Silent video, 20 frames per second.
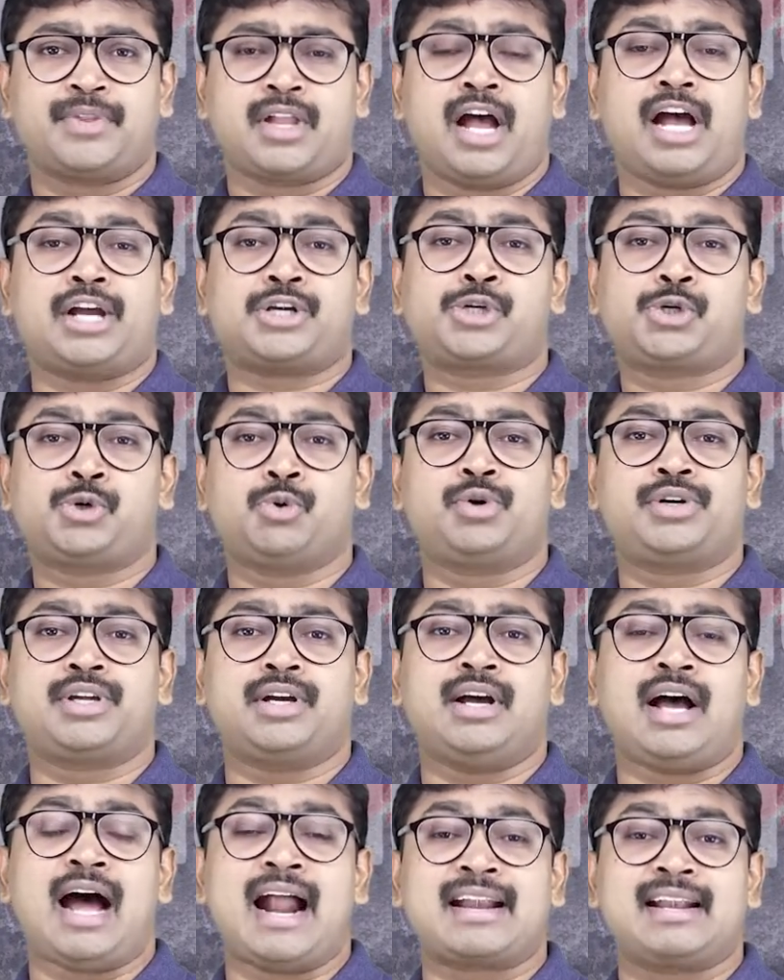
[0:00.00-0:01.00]
a
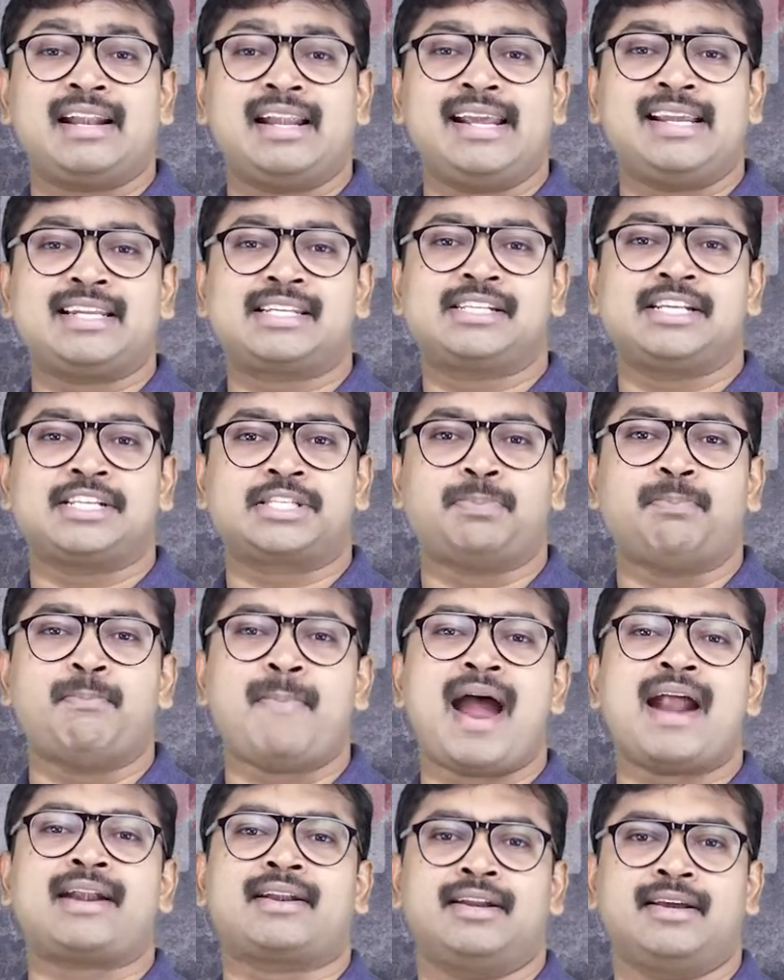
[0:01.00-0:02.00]
shooter unleashed his
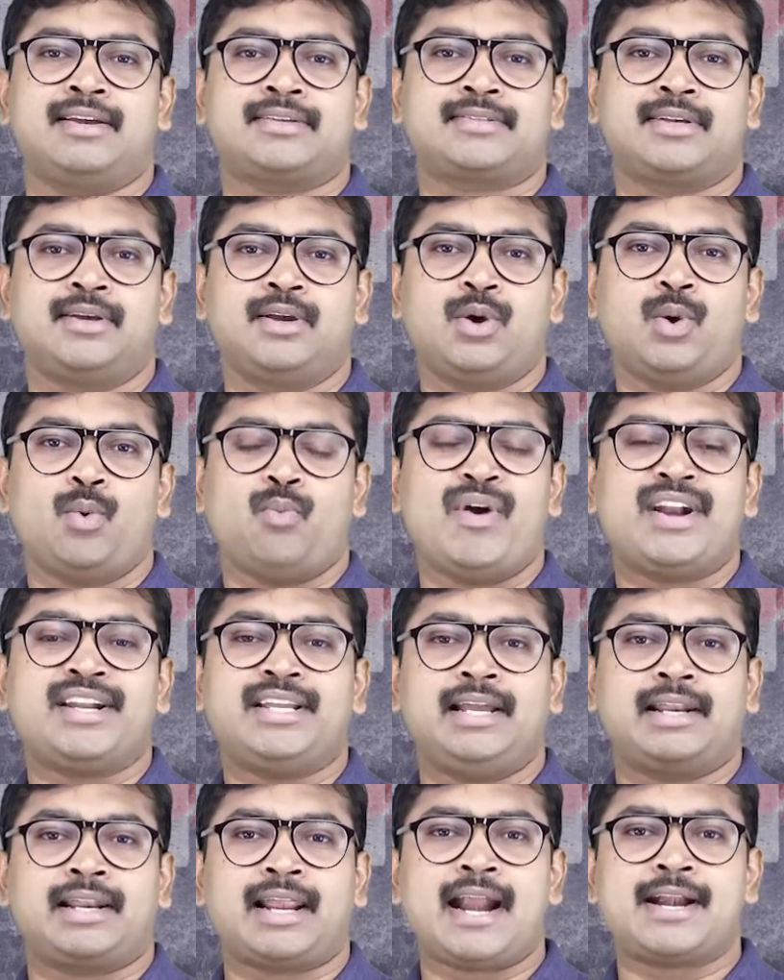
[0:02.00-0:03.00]
madness when
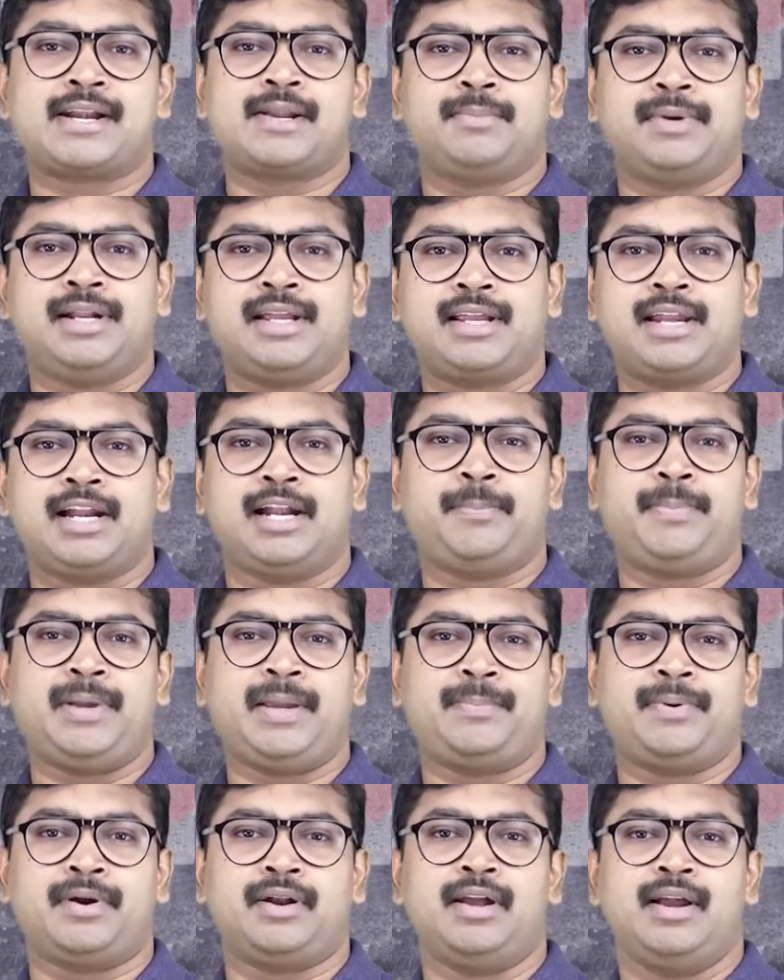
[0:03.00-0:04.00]
he randomly killed
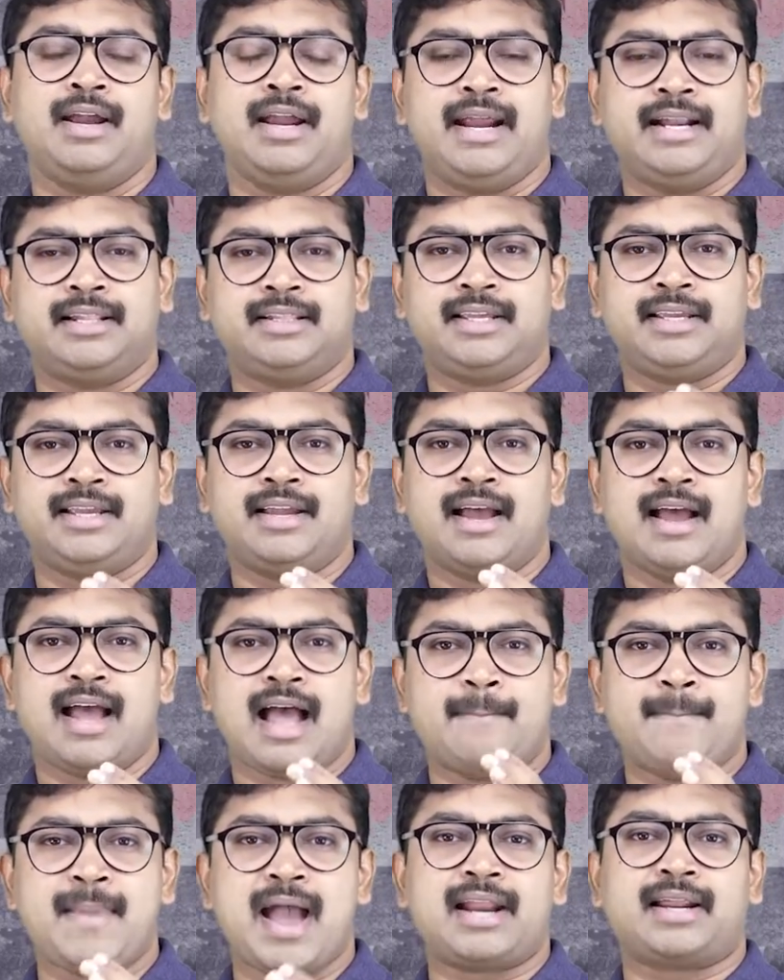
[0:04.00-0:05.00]
people in the
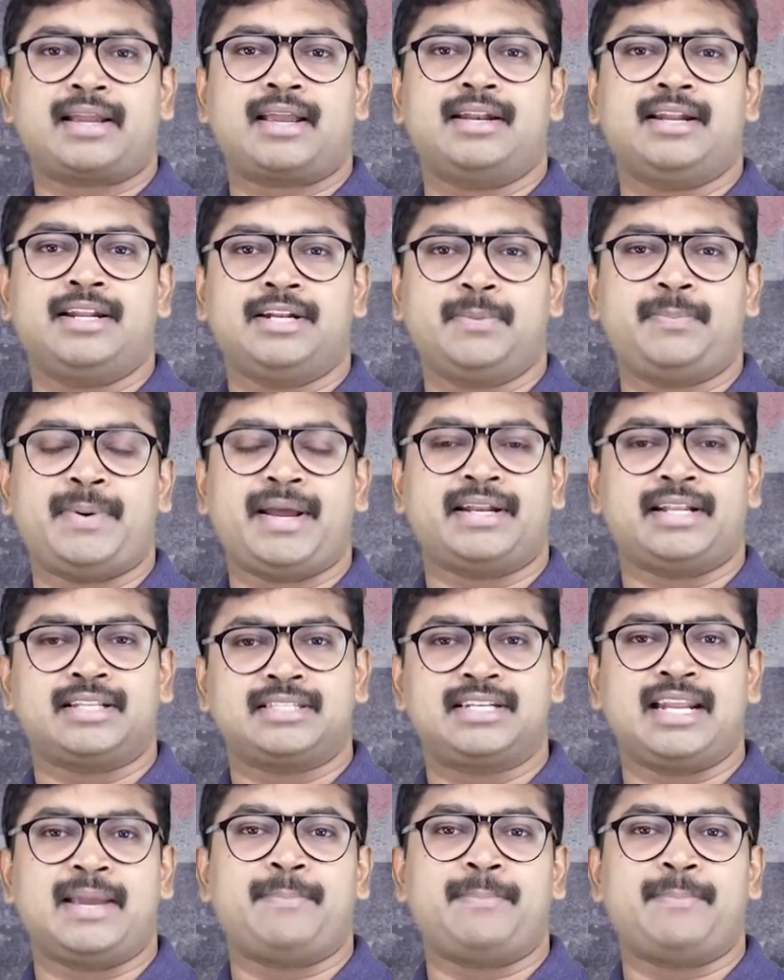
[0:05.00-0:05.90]
American Independence Day